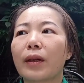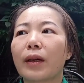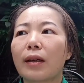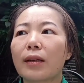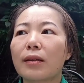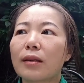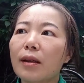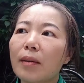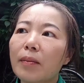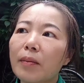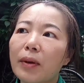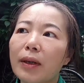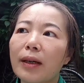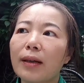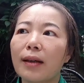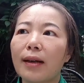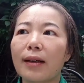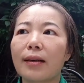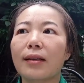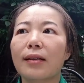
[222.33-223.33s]
is simply
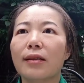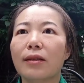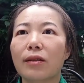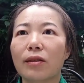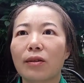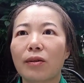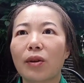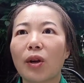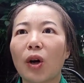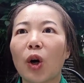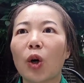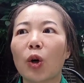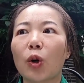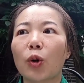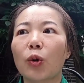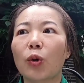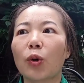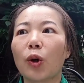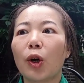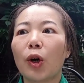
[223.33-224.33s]
let us
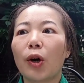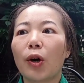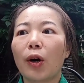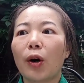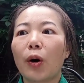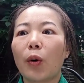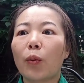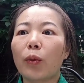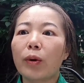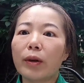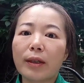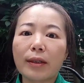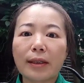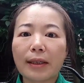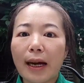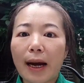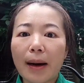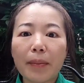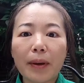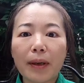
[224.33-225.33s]
know what is
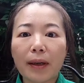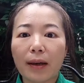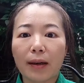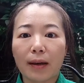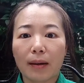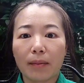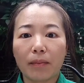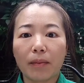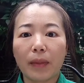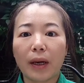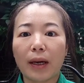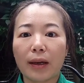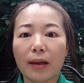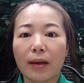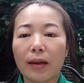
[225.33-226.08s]
happening in me.